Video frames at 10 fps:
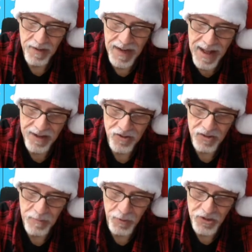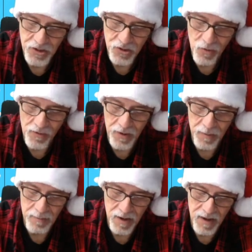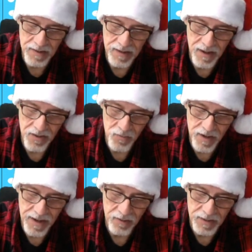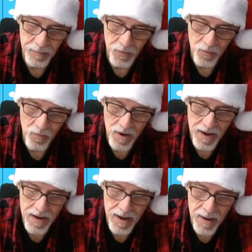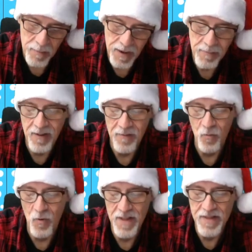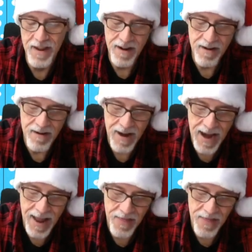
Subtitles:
to actually put 2 of them. On the other one, I only put 1. But I'm going to have 1 there, and